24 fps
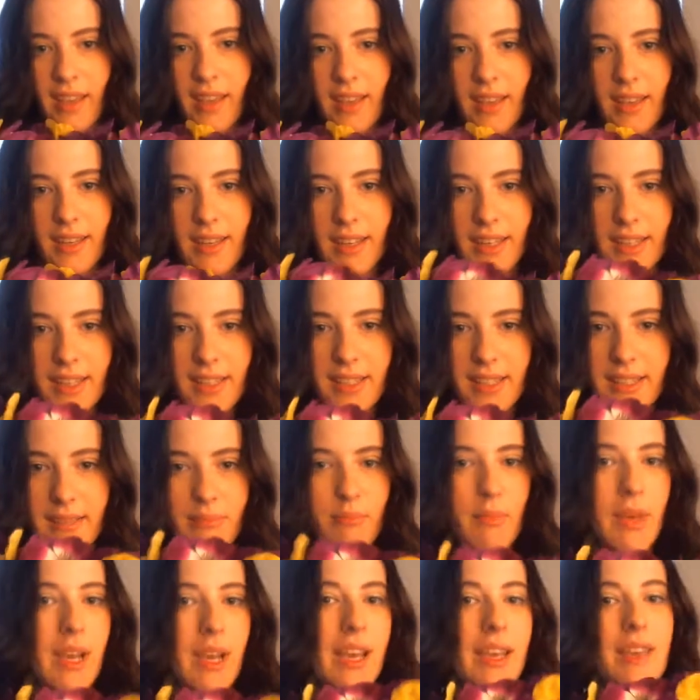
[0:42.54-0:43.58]
and it is
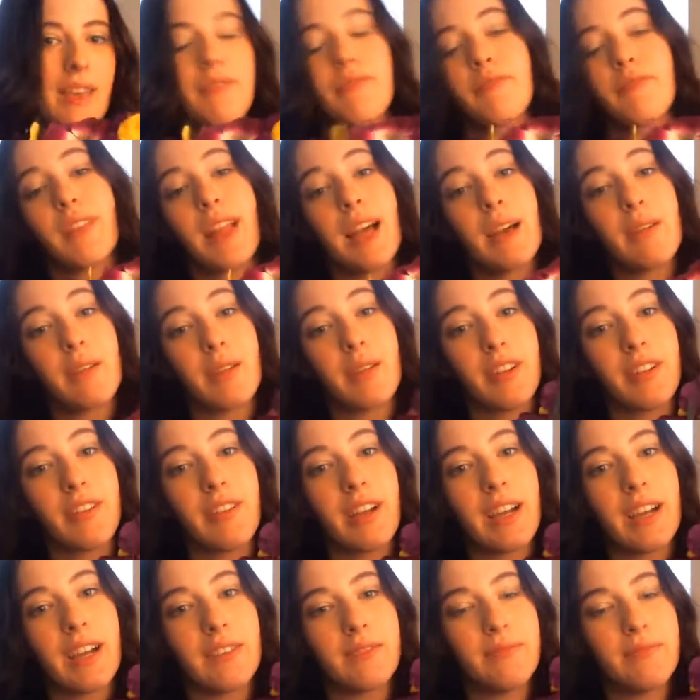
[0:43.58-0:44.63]
my flower
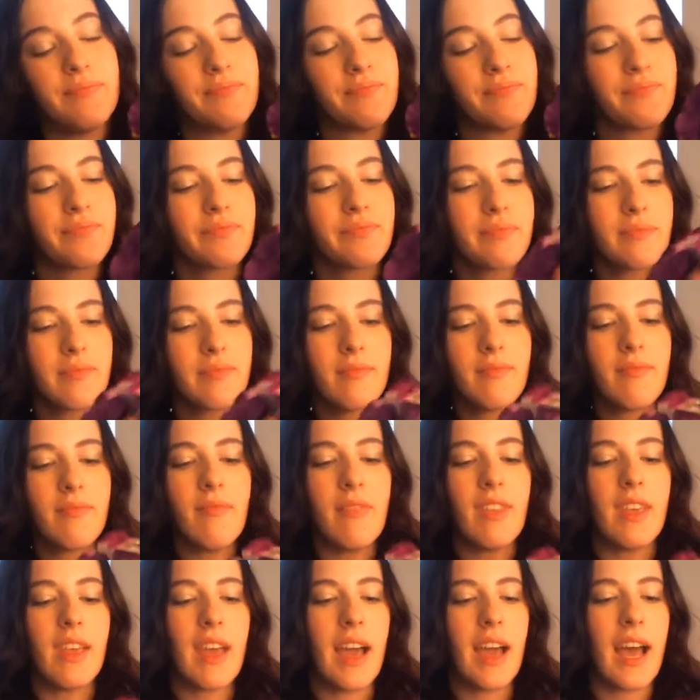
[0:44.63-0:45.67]
crown.
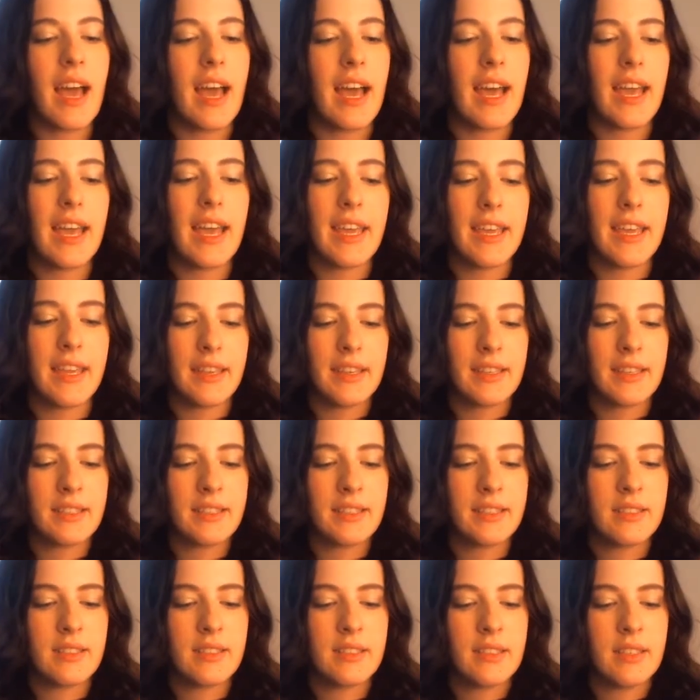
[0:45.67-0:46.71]
I
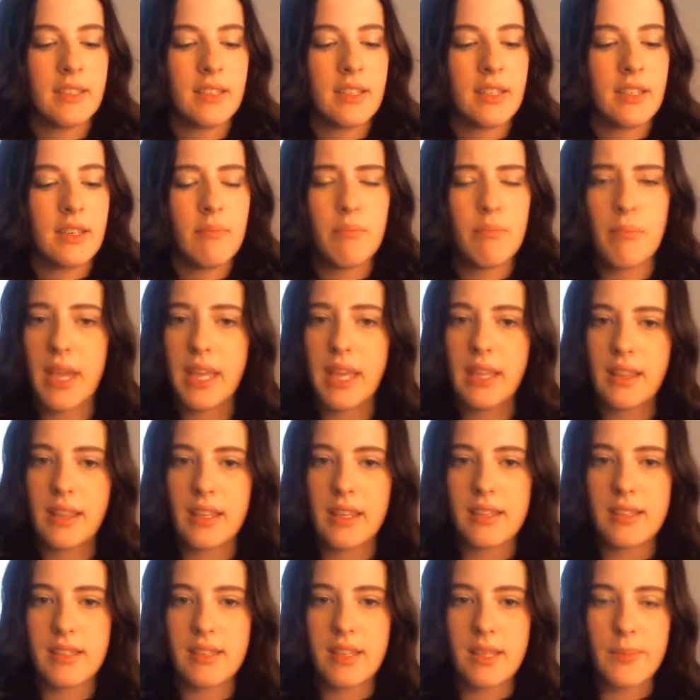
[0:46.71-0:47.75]
made
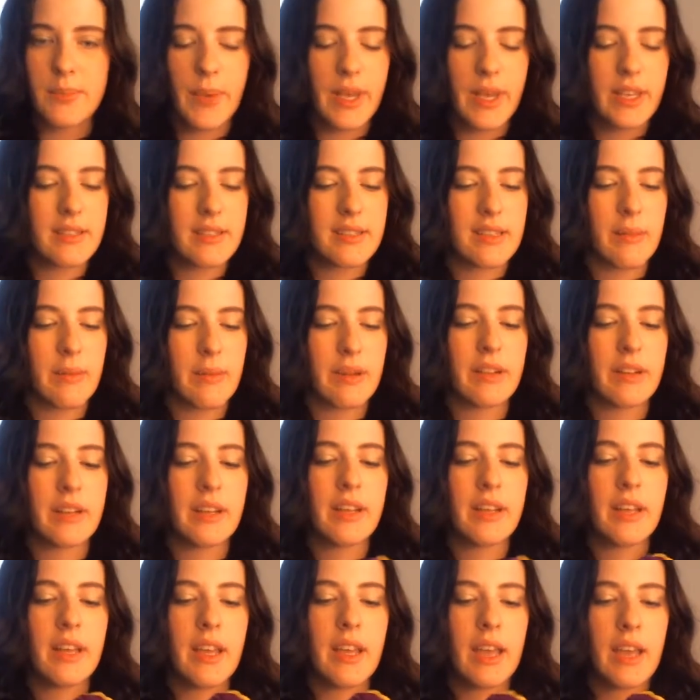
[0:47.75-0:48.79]
this past summer.
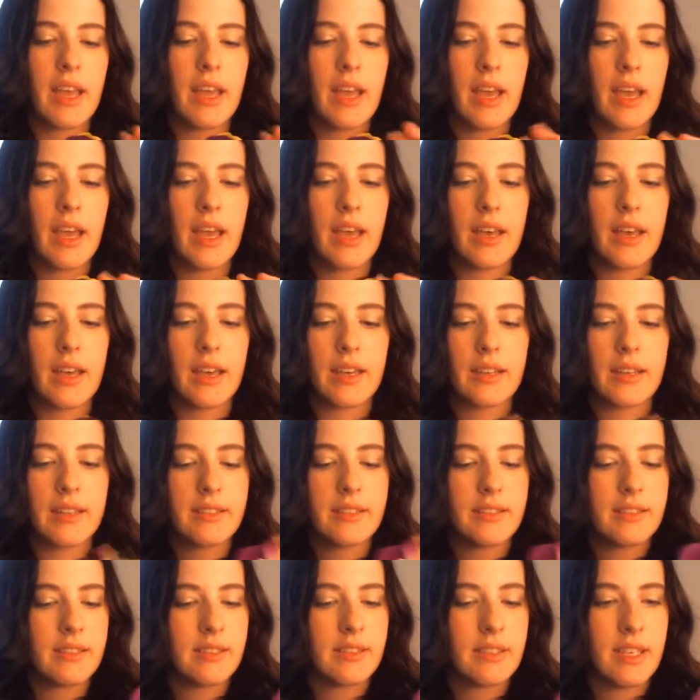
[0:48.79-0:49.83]

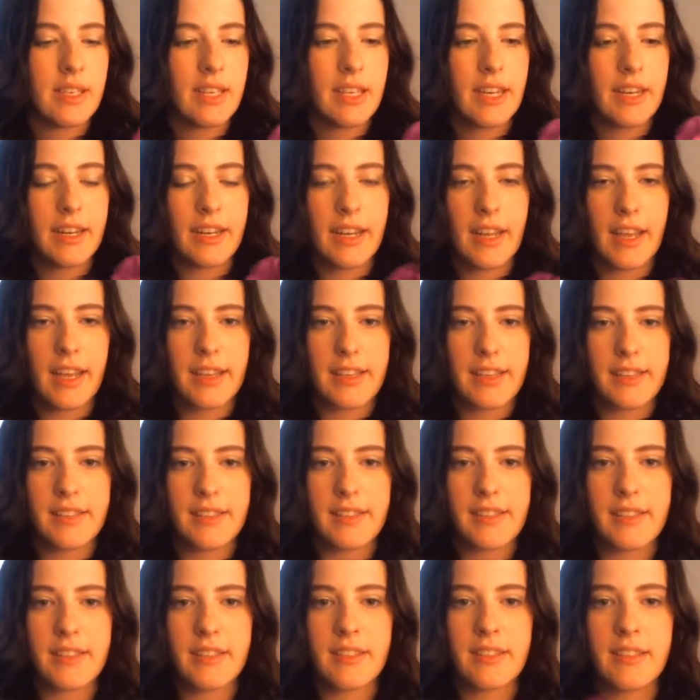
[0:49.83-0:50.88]
It
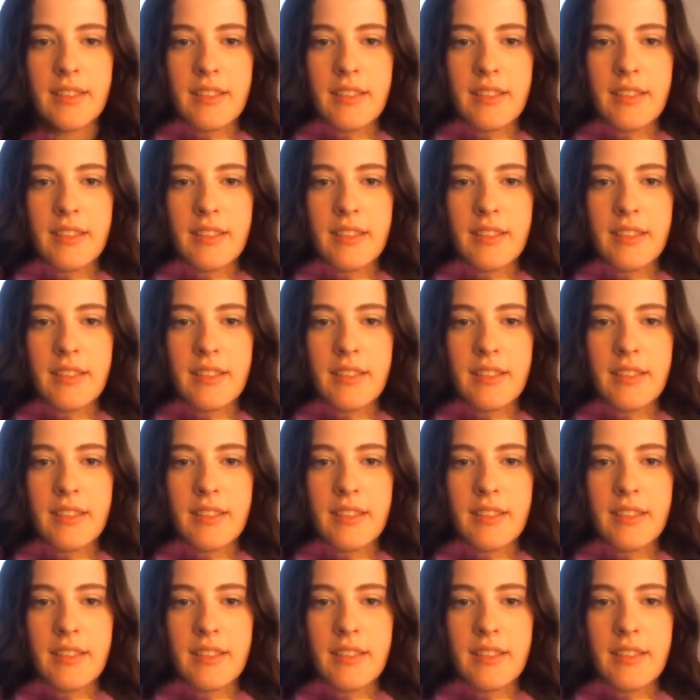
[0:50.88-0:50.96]
has